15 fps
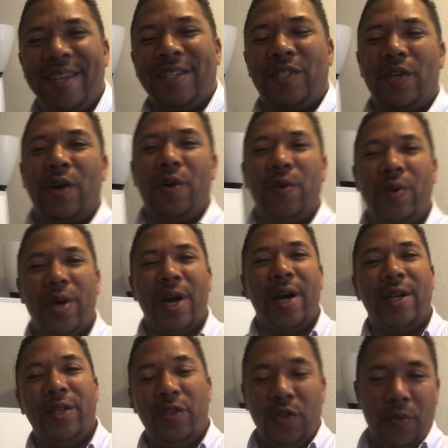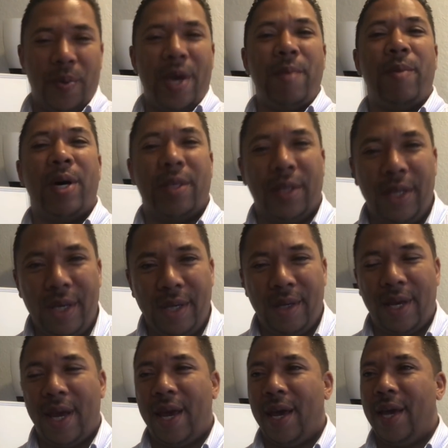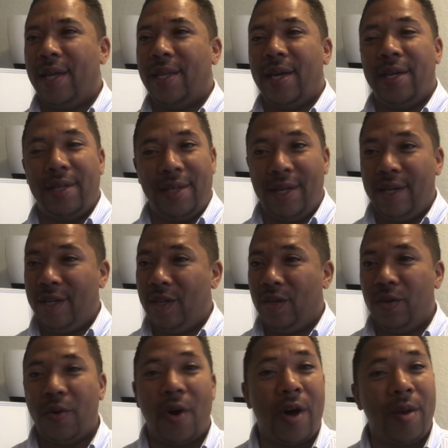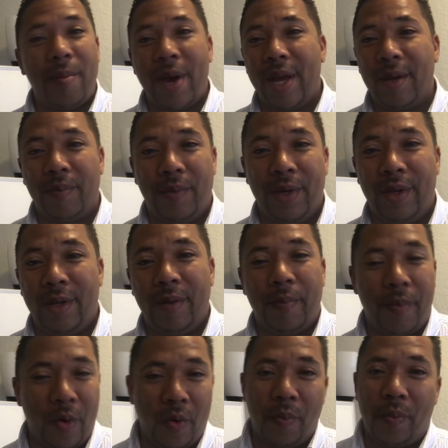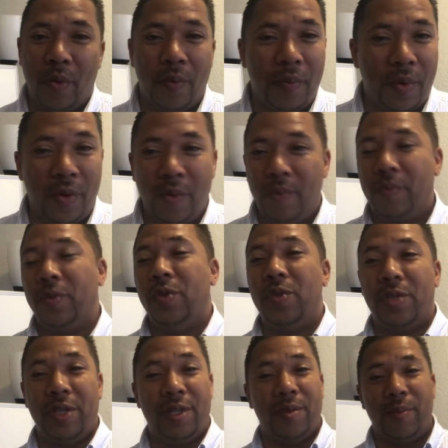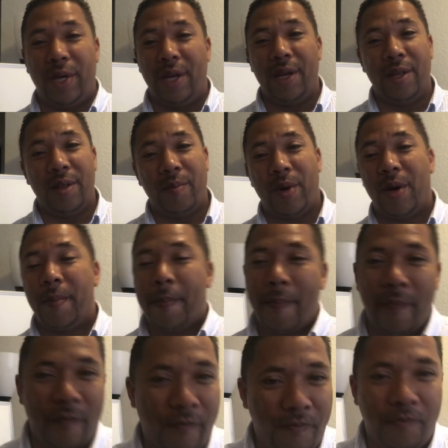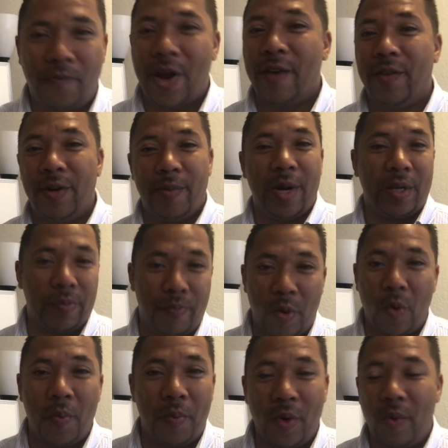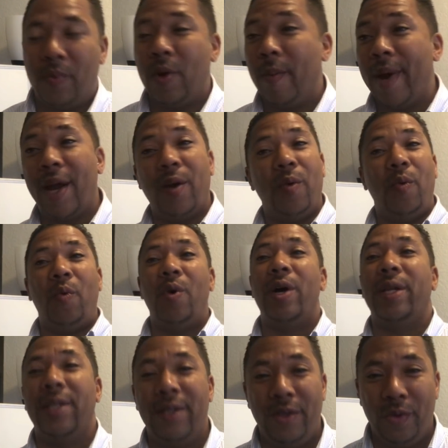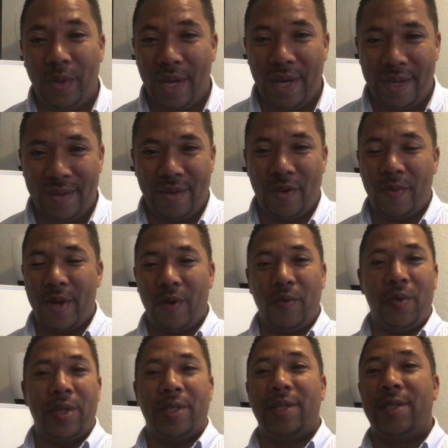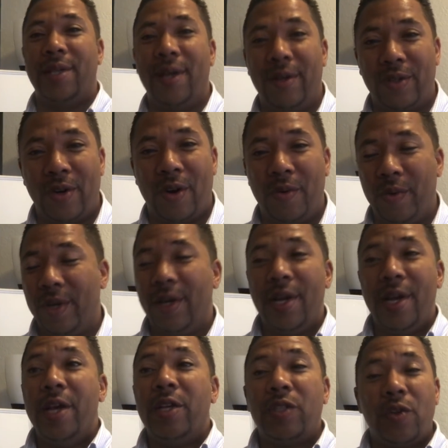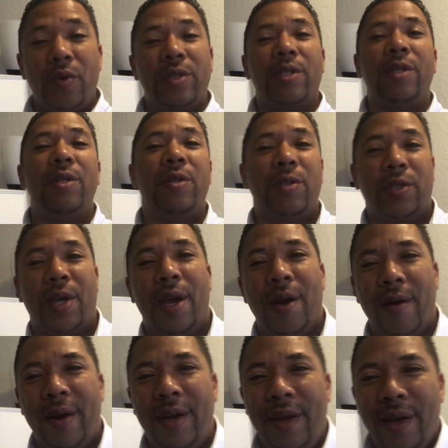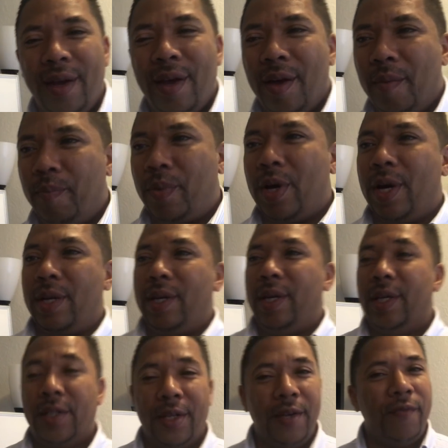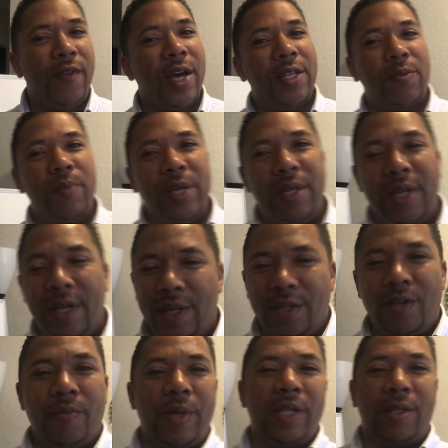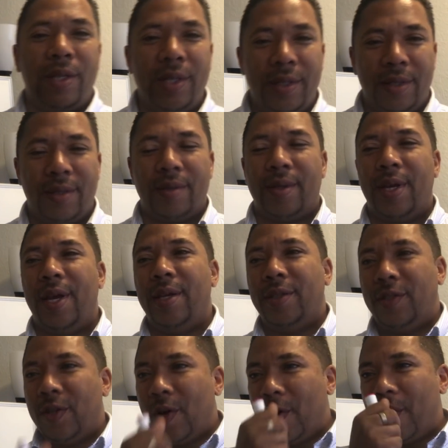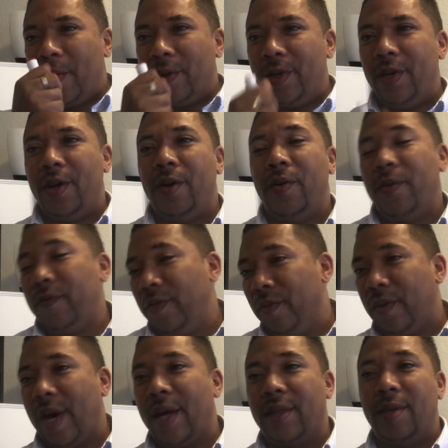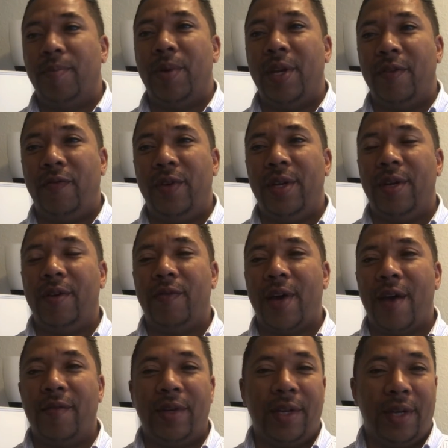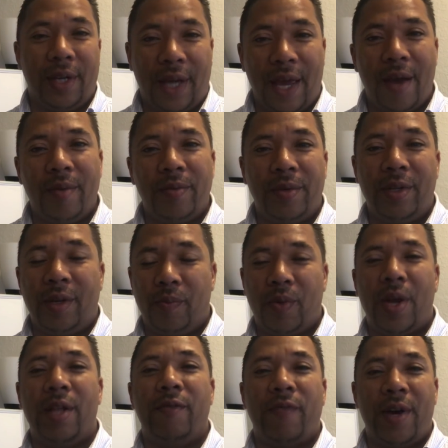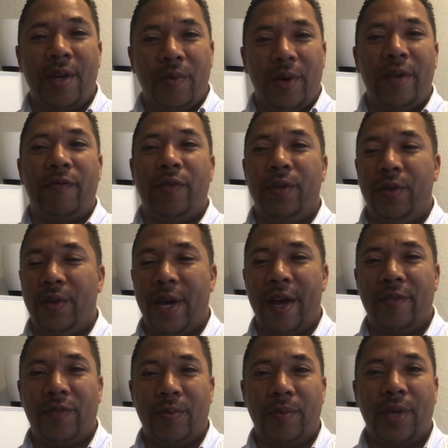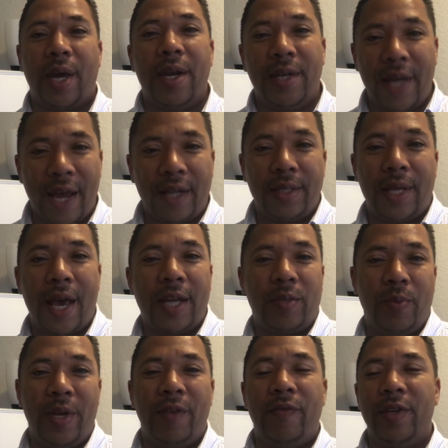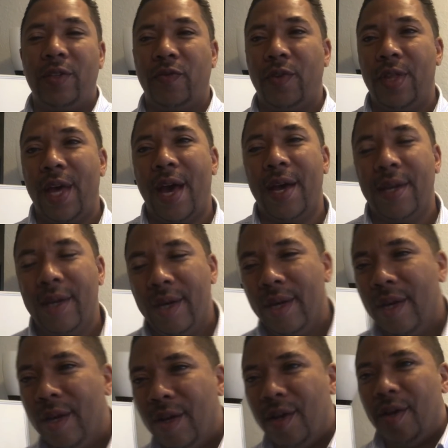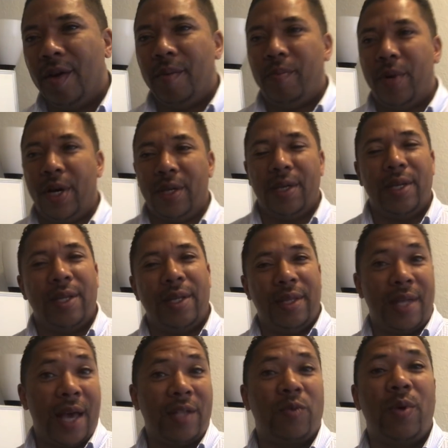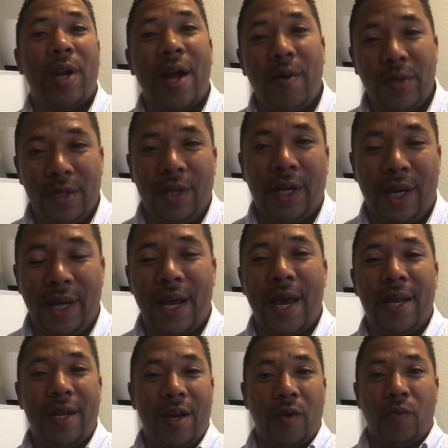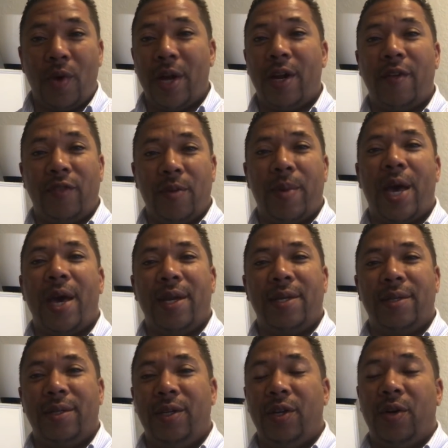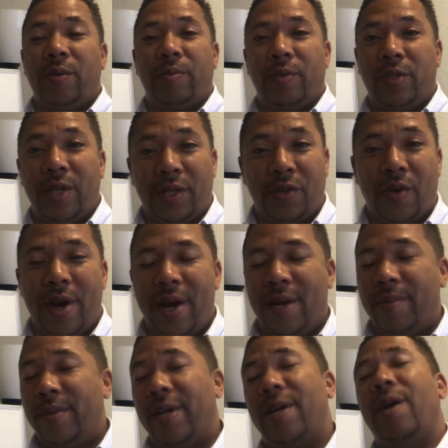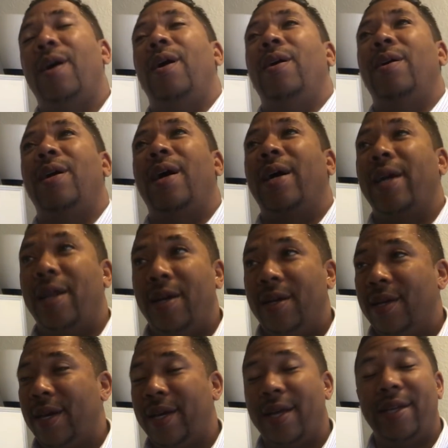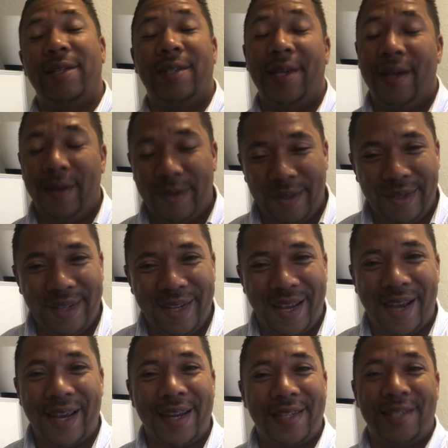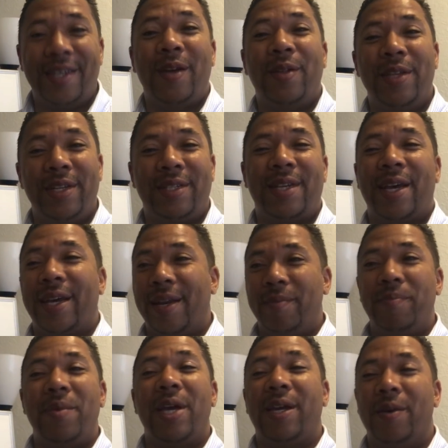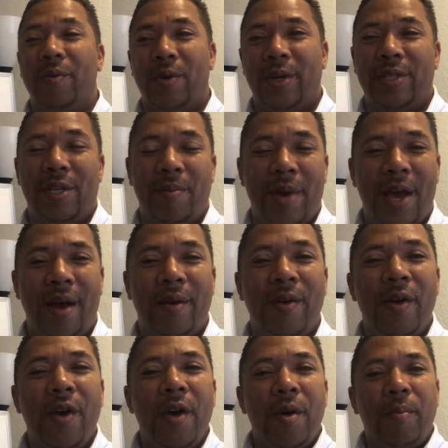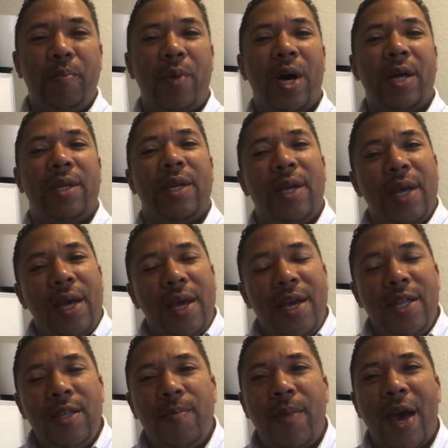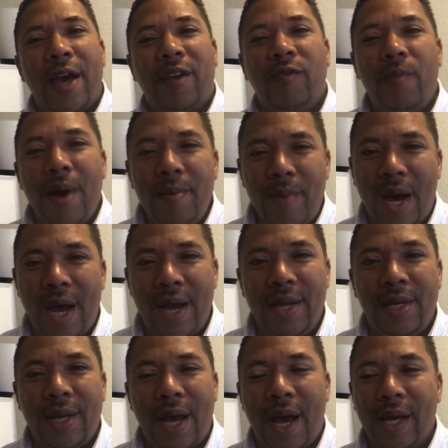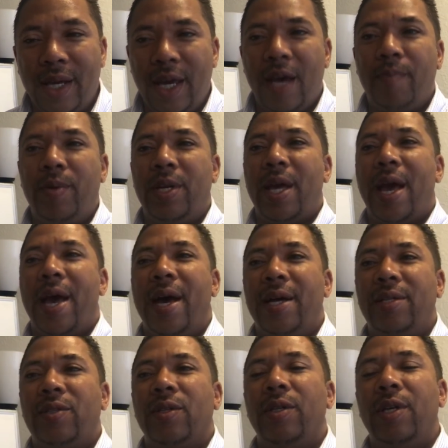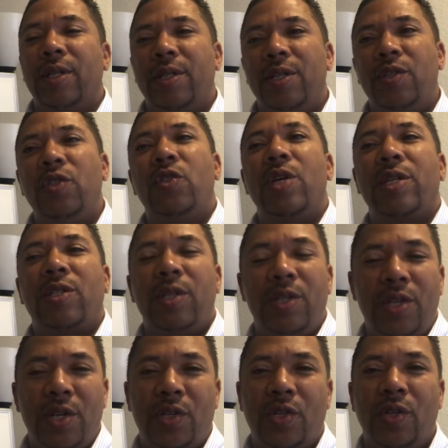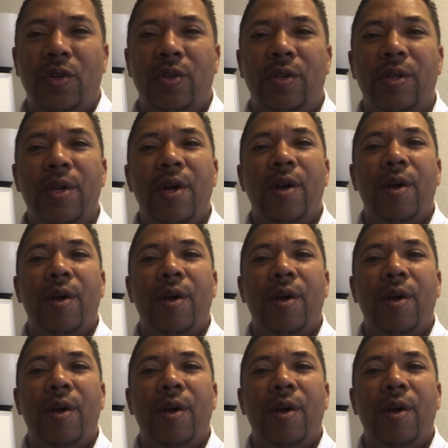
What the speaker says: So you do pay monthly and they ding you automatic bill, boom, boom, boom, usually at the beginning of the month. $500, boom, boom, no matter what you get, no matter what the sales are. So it's a little scary, but it's an investment in your business. And so, if you've got the benefit of having an accountant, you could probably find a way for you to have some kind of tax benefits for that. But that's what I was looking at right off the bat, $6,000. I'm like, I gotta sell. I gotta sell this. I gotta make it work somehow. But in the back of my mind, I kept it as, look, this is just additional